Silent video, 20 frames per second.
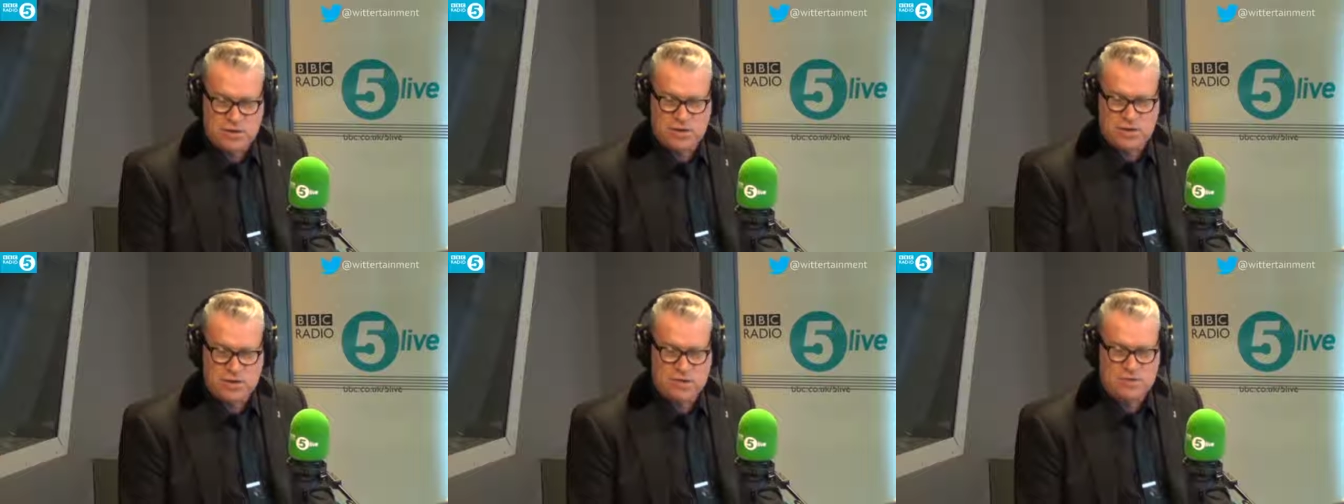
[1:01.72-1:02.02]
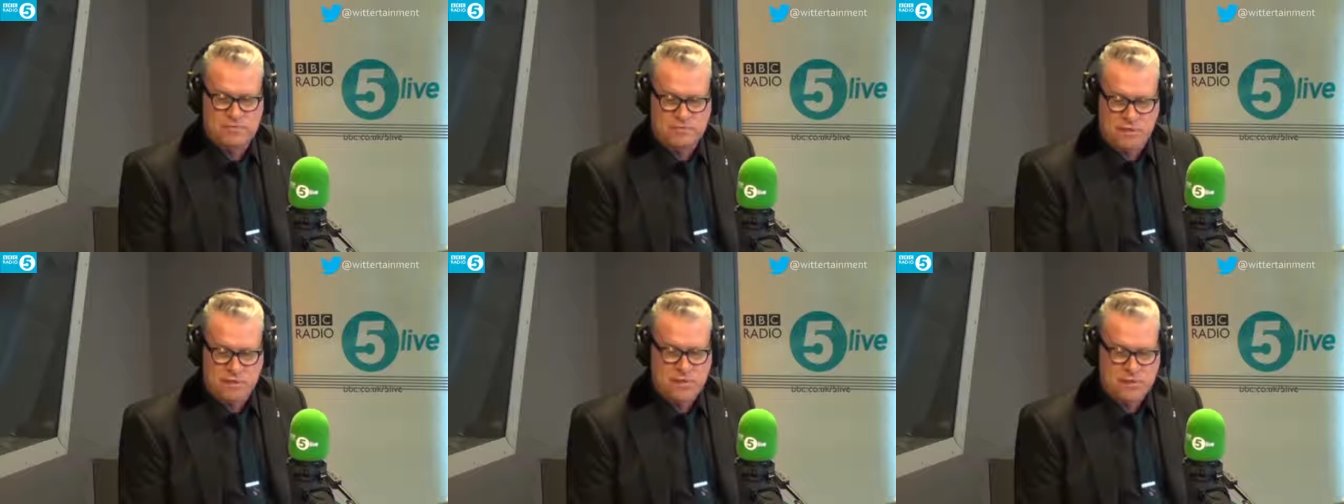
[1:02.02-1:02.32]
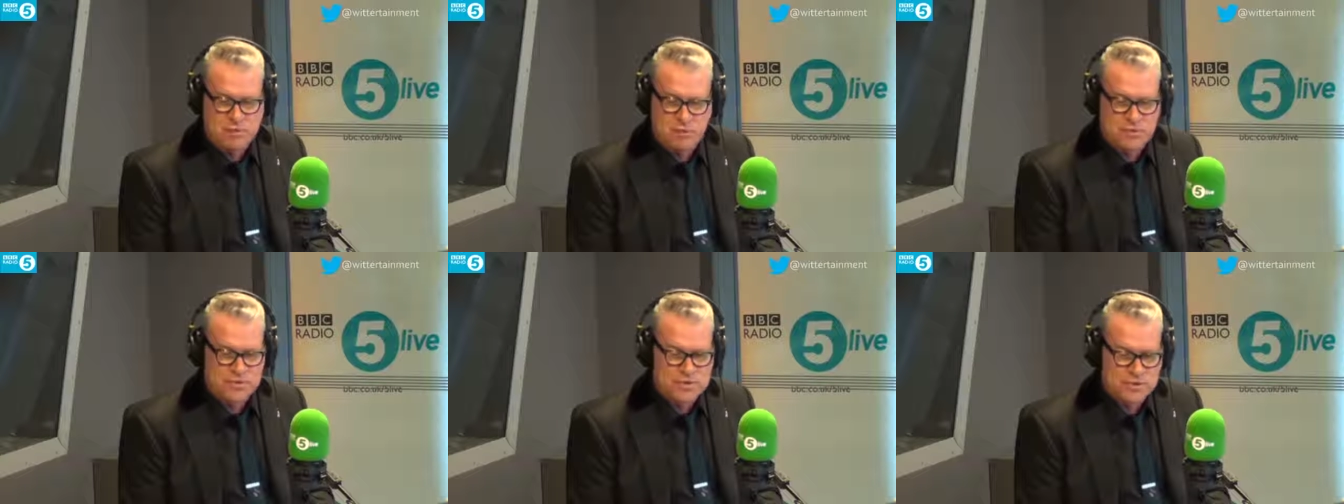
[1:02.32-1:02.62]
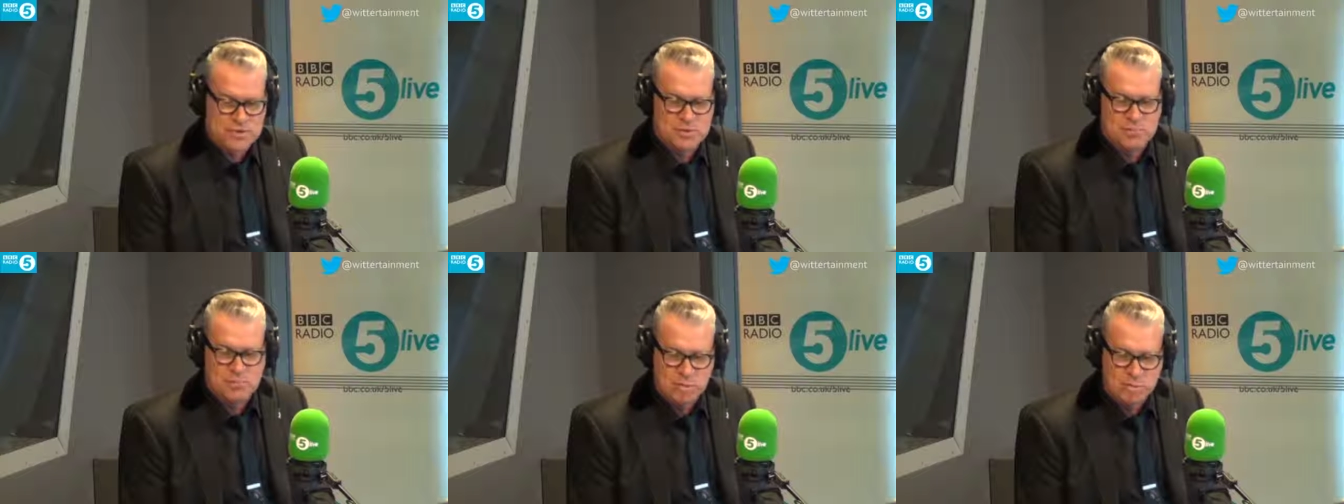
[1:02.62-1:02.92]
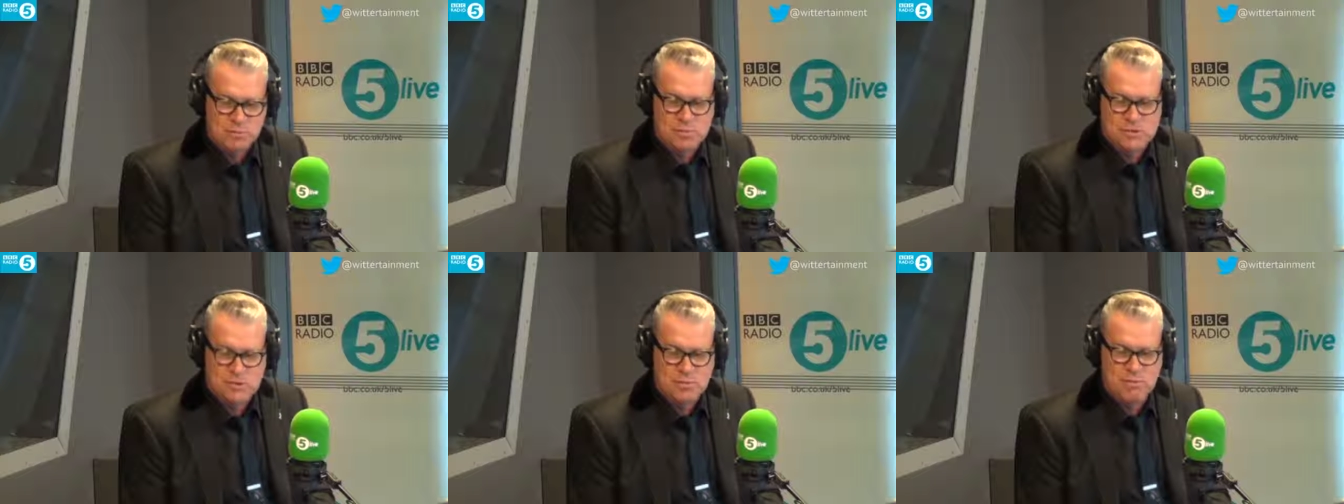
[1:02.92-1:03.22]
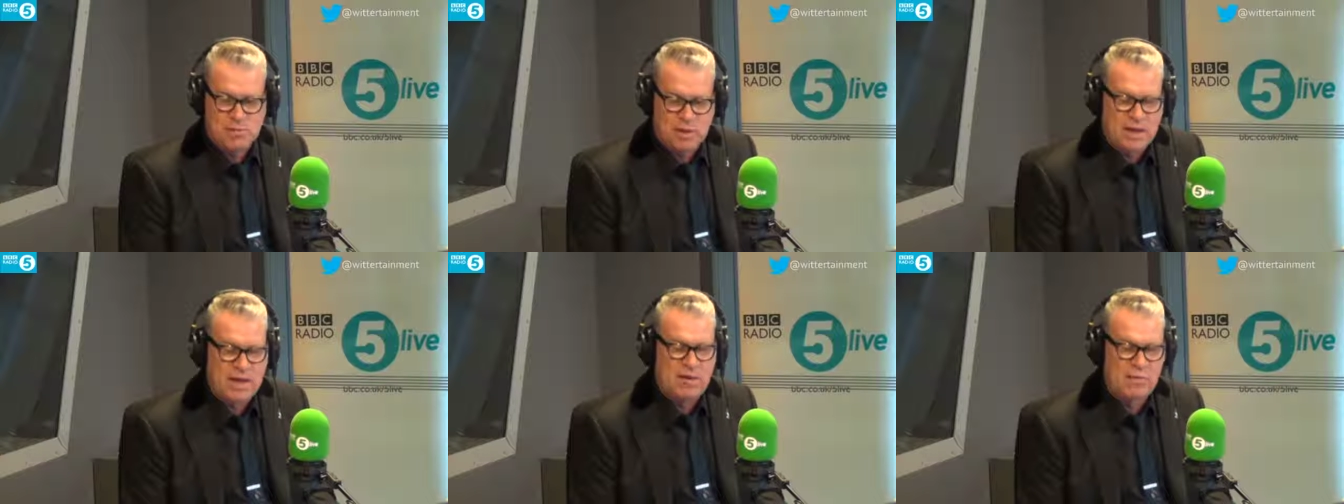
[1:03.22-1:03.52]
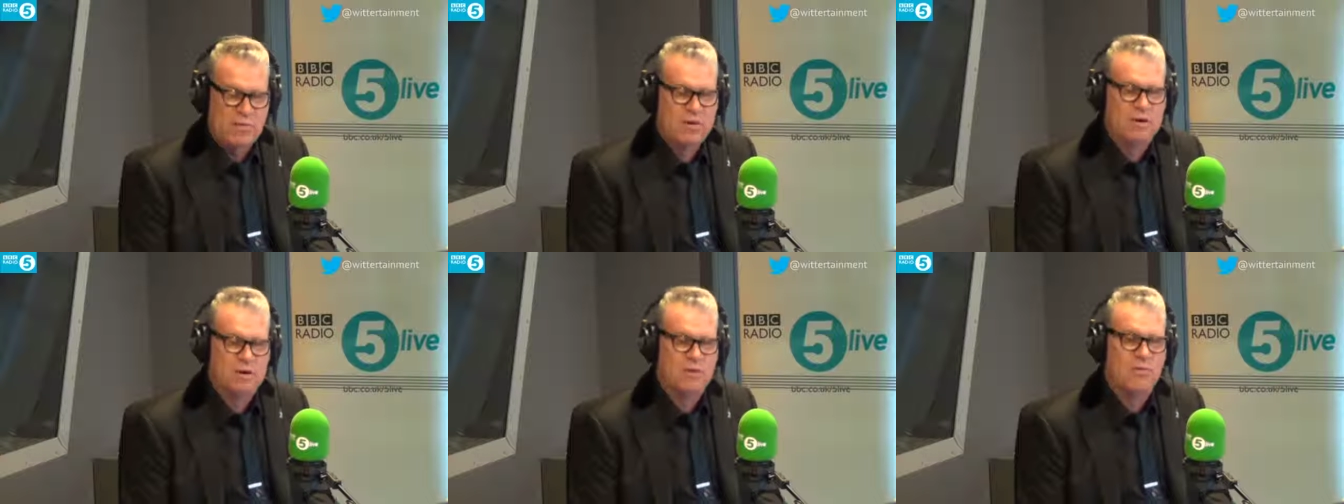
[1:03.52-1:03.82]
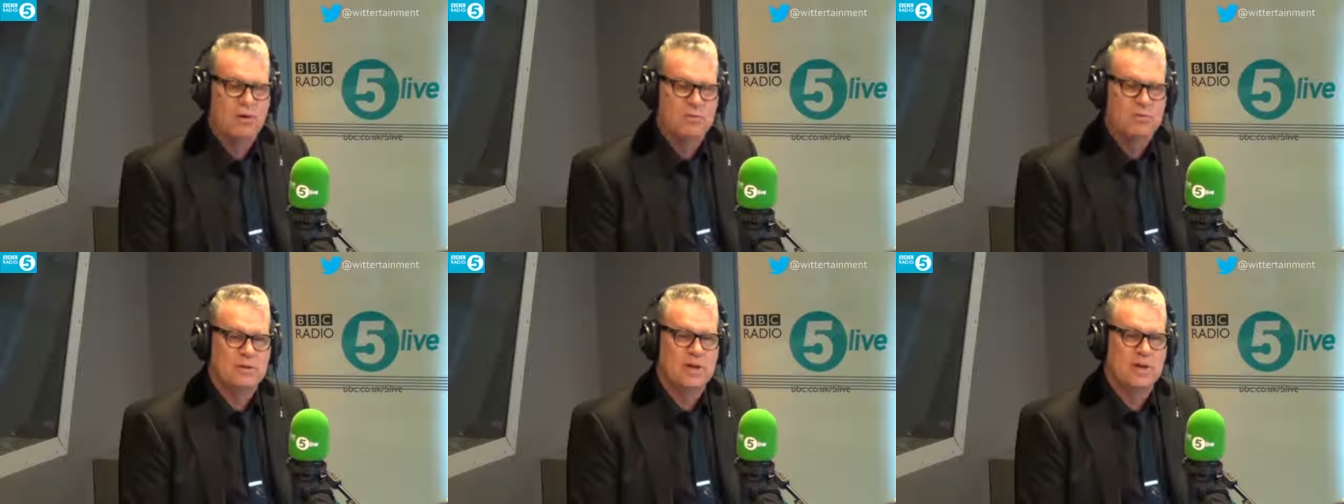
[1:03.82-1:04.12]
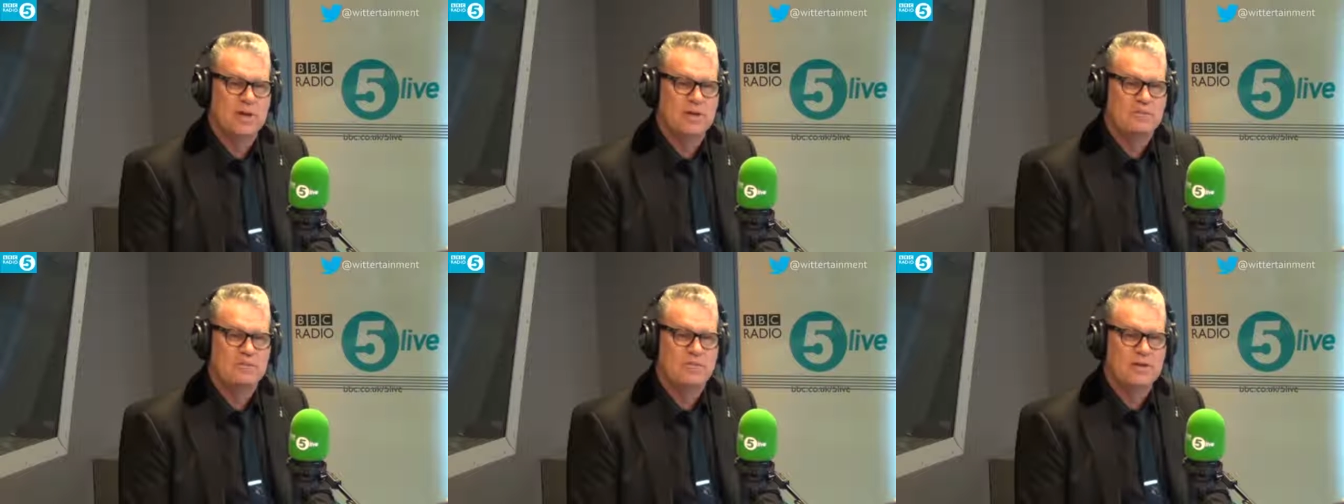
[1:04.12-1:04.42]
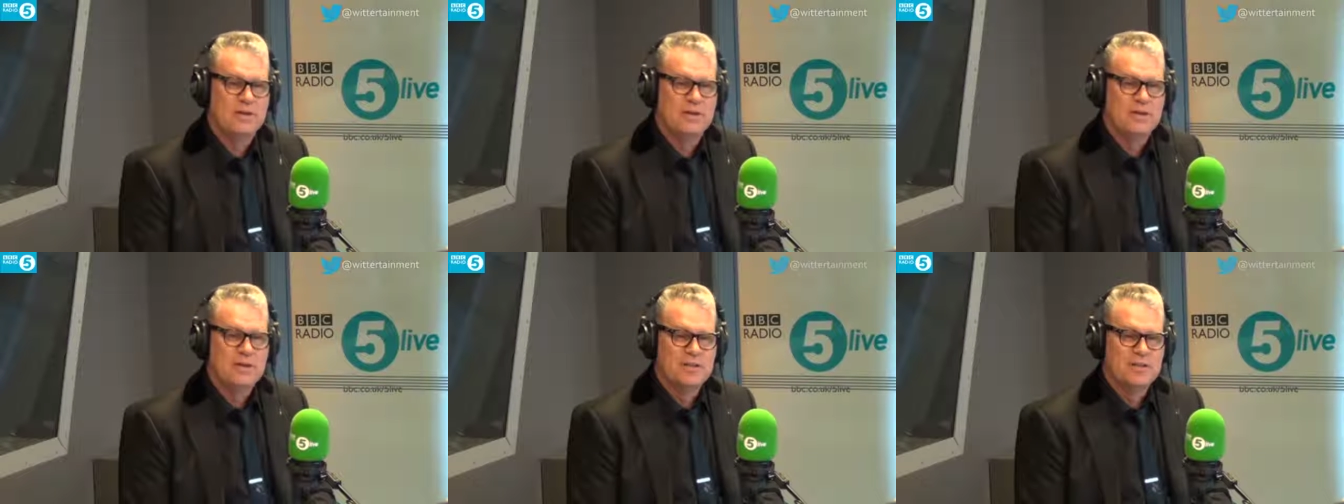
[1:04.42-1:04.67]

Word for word: that she's very much a supporting player in her own life